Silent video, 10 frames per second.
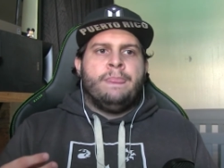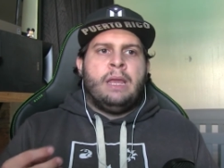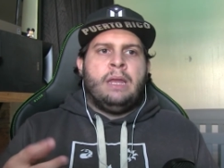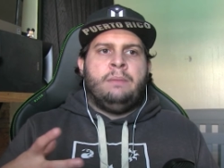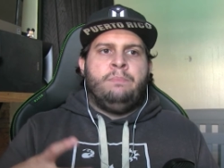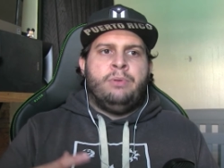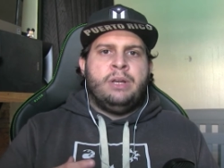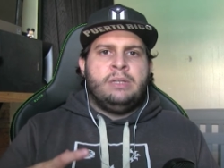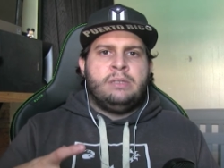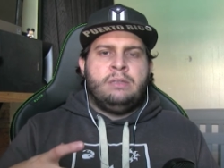and it
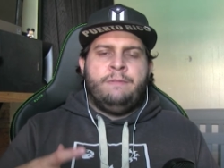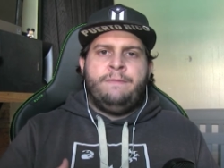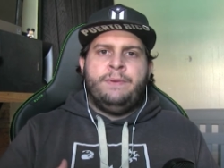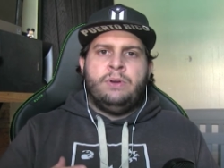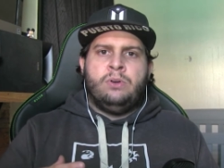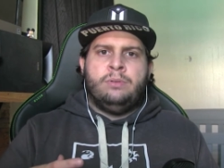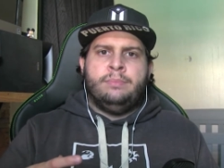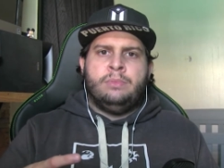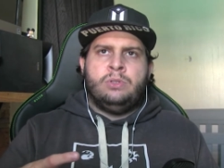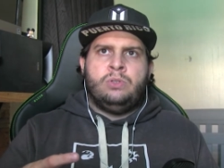brings the film